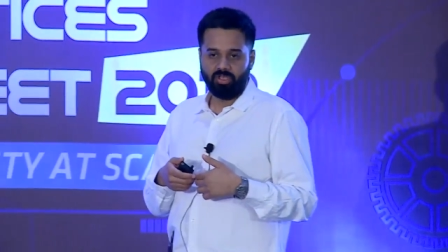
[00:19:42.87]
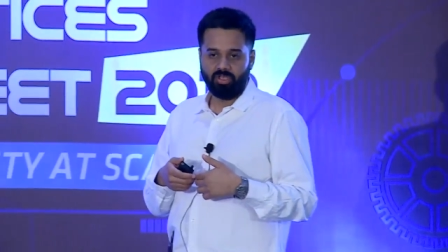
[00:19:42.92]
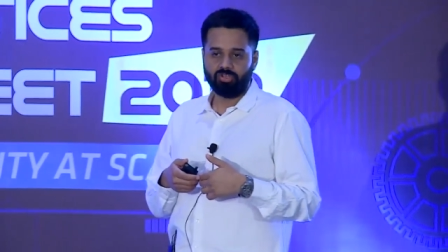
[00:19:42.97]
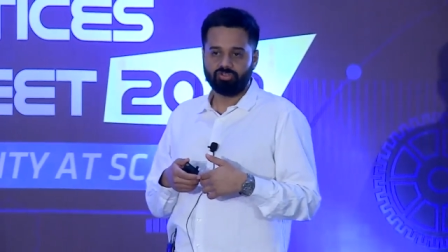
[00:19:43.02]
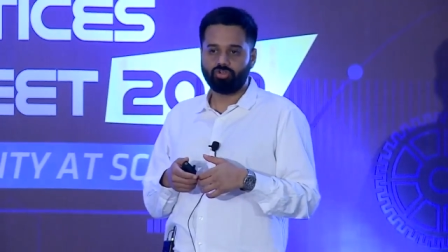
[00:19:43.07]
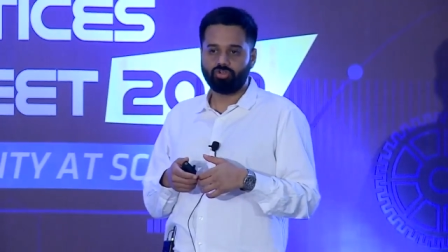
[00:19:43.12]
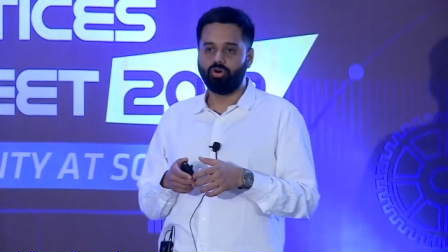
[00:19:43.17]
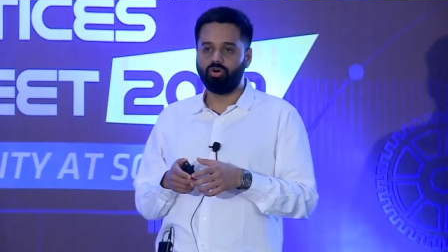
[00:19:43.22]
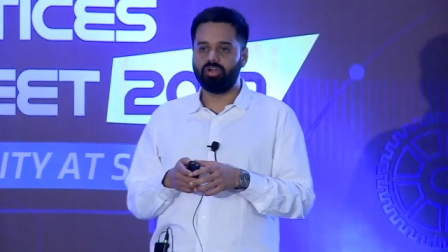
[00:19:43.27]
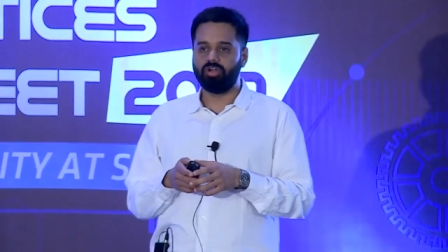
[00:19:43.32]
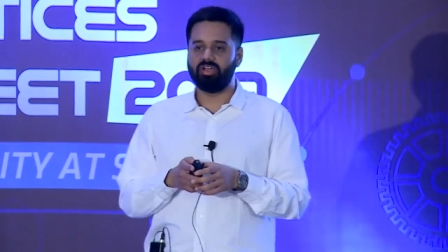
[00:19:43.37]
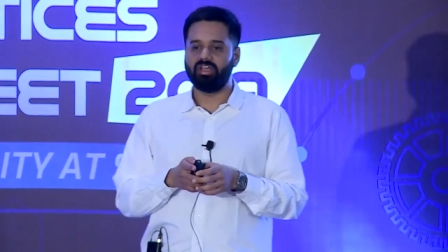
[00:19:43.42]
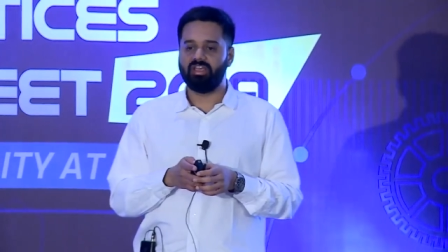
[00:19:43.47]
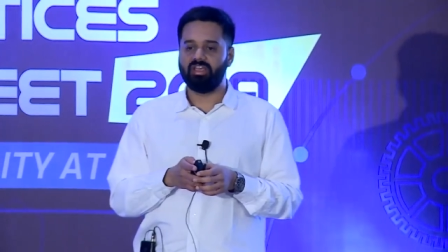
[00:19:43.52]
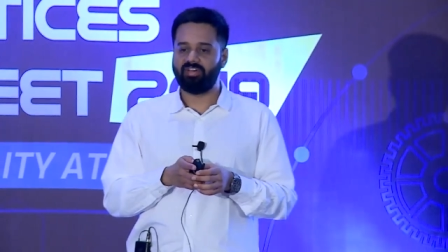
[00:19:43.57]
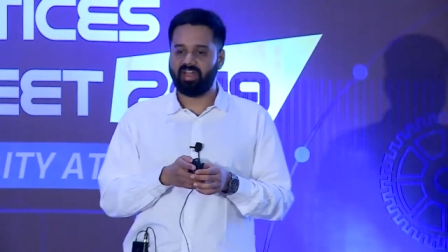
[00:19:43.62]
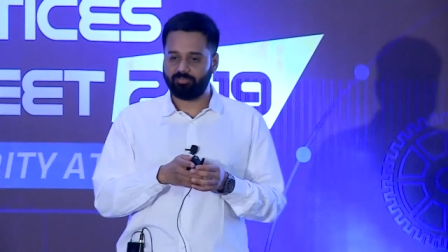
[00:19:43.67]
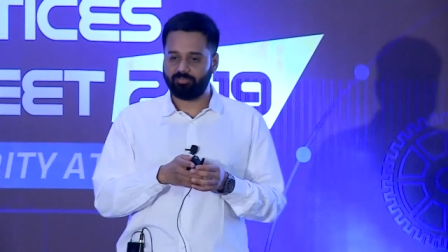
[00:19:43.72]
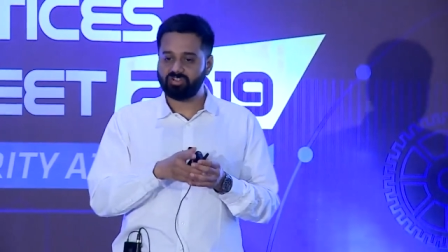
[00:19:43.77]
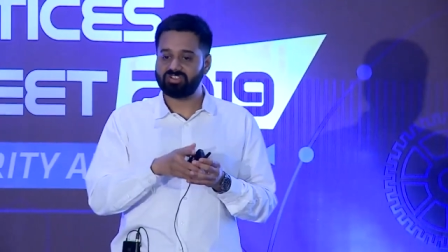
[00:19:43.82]
So
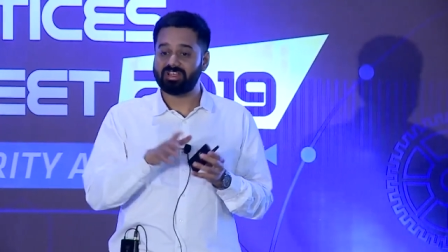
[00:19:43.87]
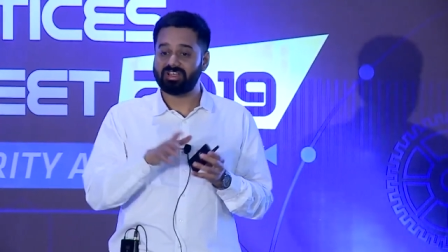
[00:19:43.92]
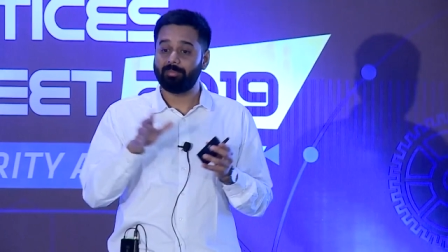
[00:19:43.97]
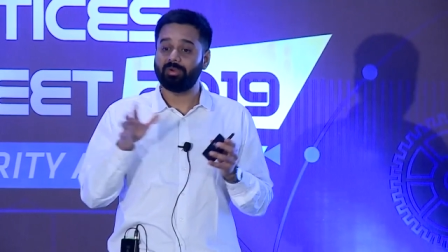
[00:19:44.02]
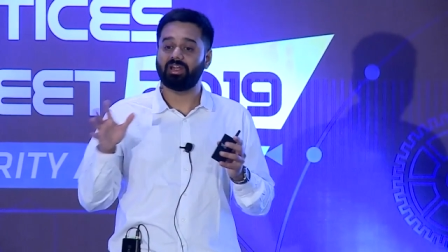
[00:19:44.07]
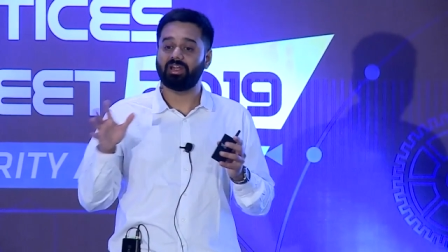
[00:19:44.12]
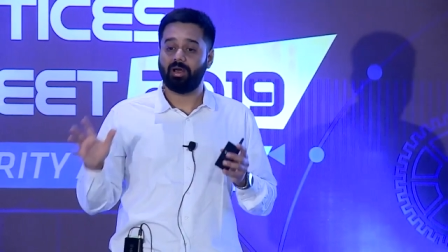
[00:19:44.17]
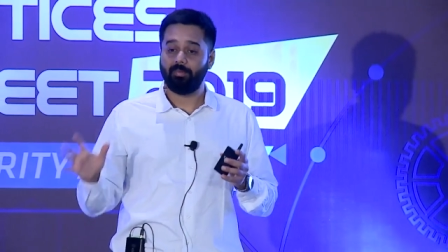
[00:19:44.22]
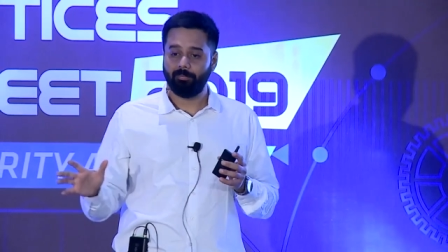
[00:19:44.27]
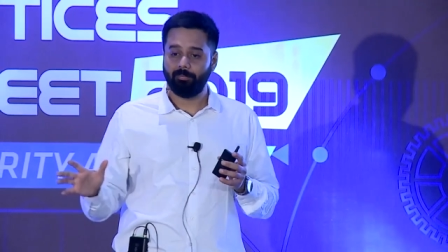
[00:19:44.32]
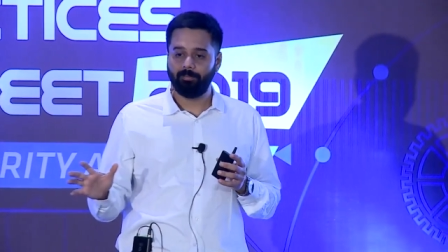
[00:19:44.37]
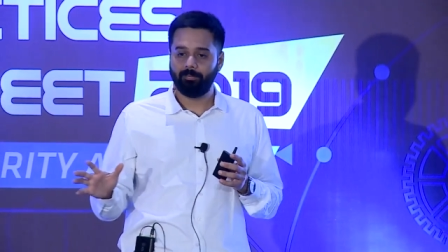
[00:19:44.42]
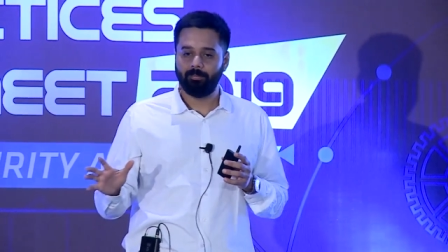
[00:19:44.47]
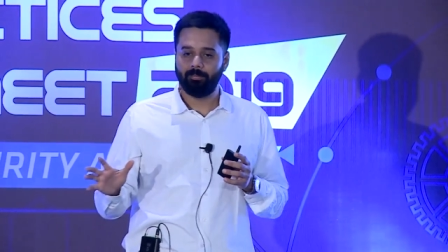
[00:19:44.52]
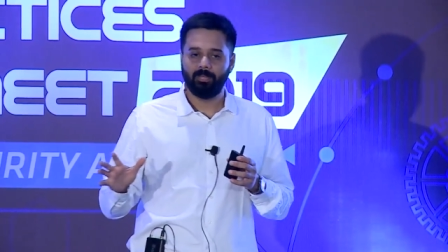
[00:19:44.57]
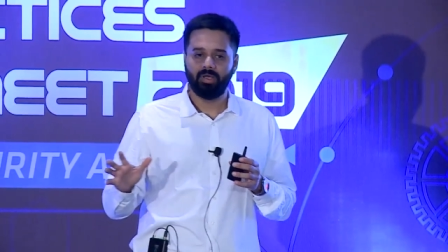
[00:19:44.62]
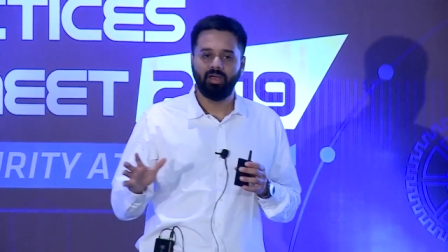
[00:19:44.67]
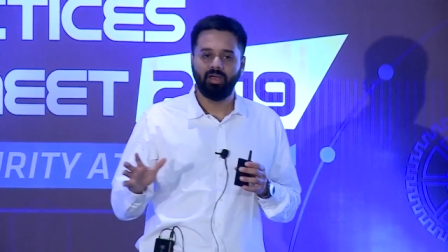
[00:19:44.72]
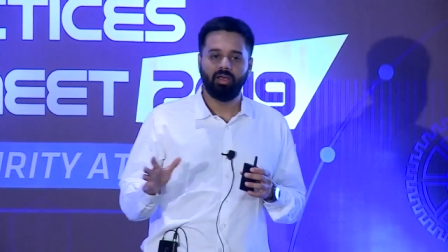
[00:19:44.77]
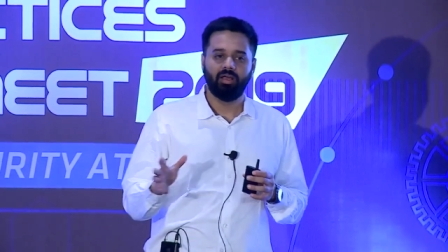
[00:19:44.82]
if I have to sum it up,
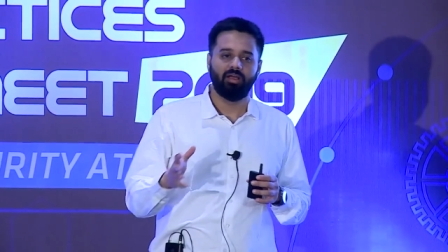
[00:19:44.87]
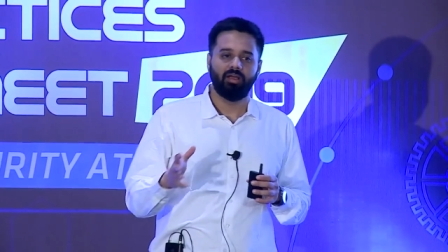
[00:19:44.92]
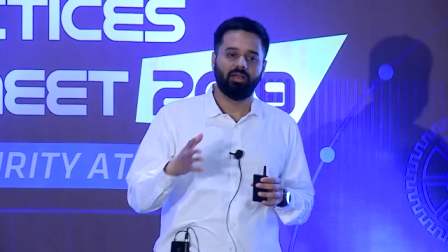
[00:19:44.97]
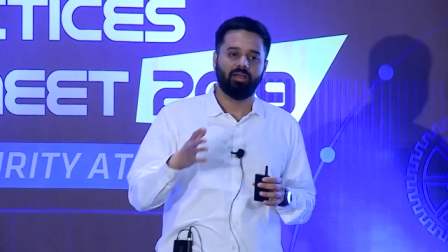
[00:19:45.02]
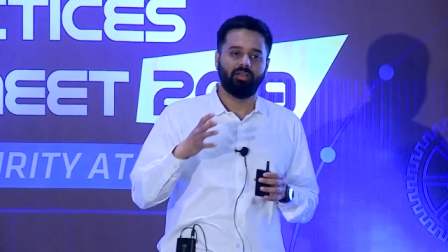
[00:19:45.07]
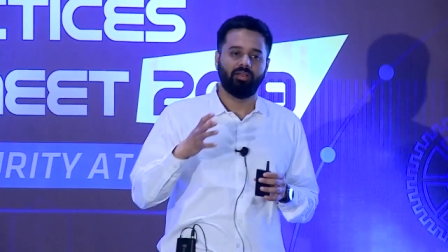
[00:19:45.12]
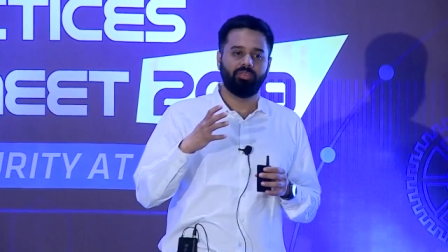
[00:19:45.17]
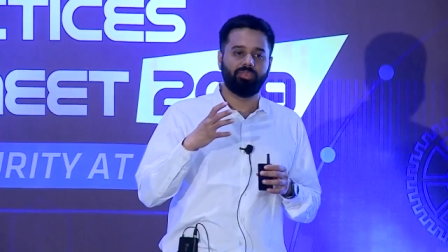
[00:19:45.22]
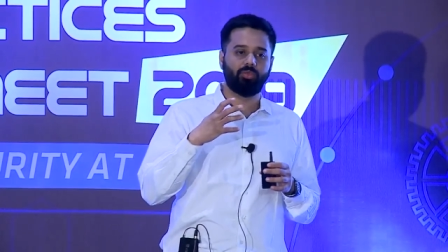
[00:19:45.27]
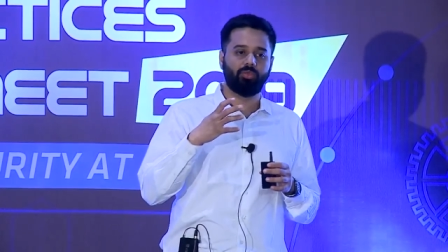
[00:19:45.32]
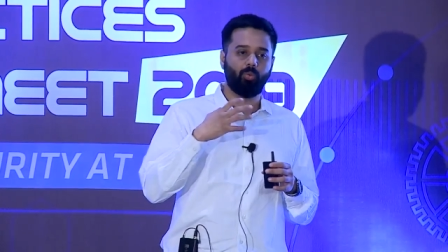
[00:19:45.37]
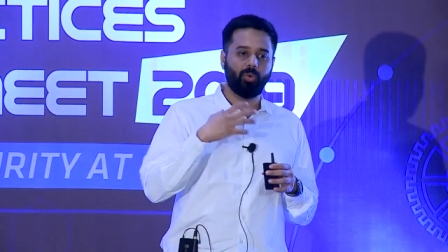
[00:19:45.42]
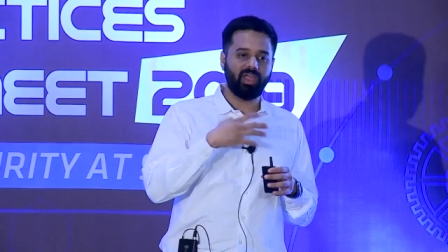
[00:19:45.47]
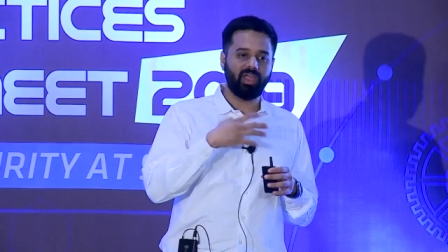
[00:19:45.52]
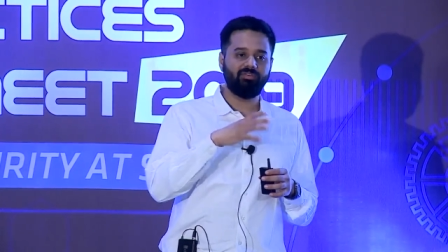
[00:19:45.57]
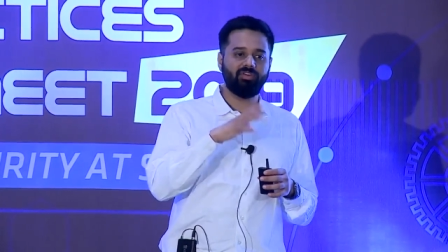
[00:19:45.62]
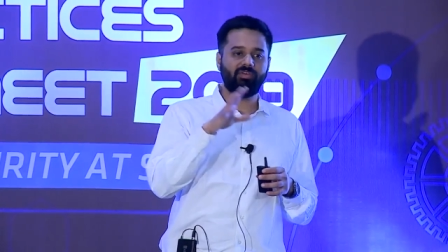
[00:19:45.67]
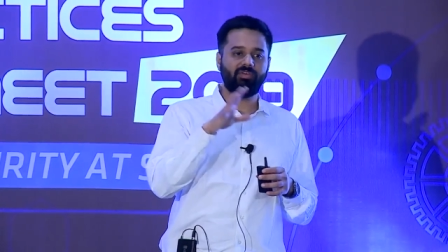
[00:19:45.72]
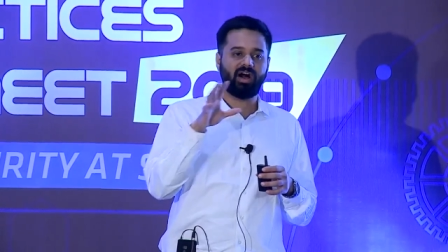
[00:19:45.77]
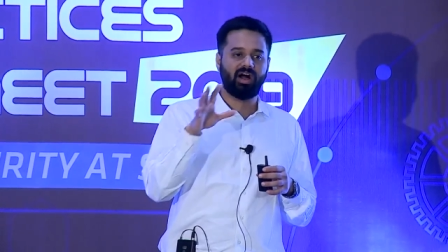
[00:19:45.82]
the way
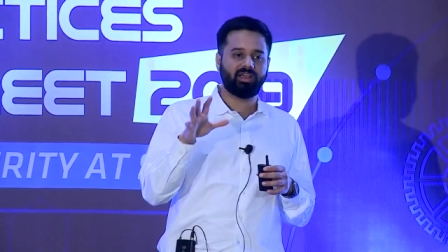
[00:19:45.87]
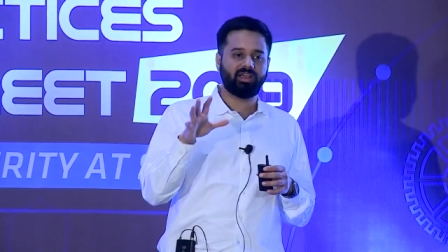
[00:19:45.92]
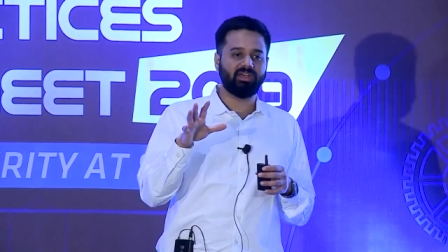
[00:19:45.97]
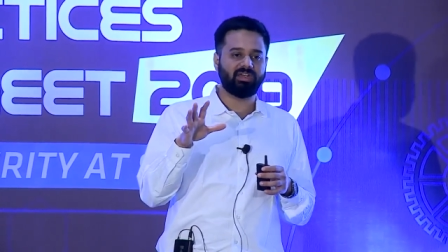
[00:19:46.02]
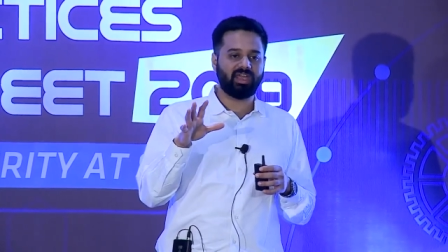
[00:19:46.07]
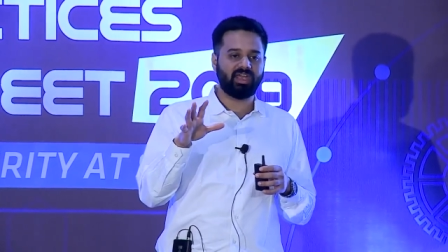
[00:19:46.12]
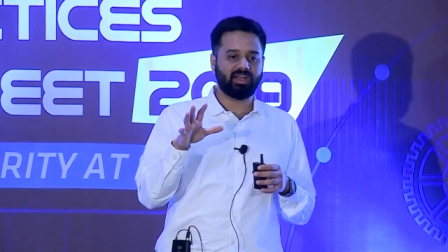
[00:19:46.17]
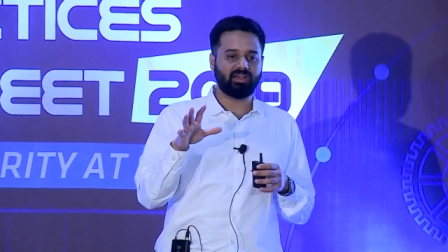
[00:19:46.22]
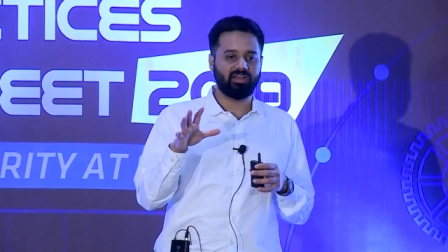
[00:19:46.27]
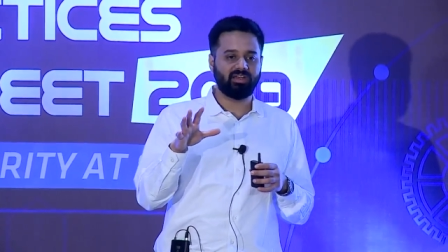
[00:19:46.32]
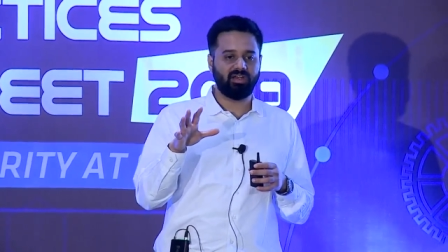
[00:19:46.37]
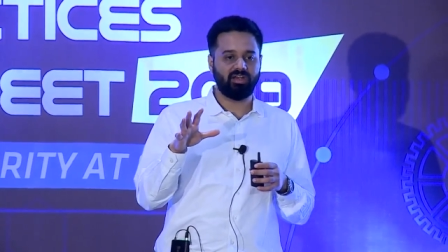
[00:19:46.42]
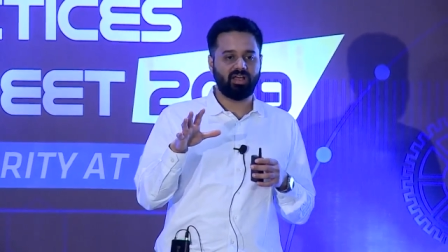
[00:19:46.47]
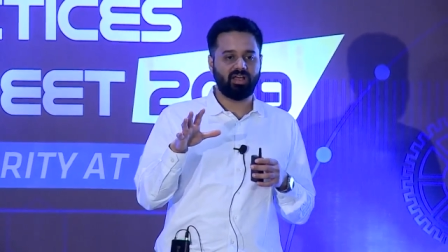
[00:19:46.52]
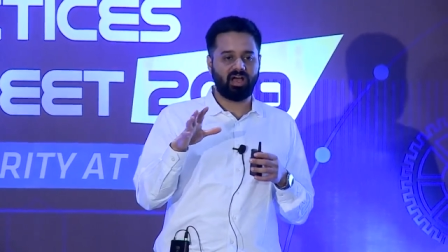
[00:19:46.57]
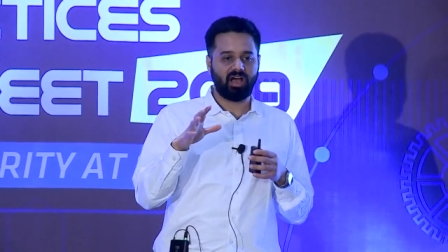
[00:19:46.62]
we've architected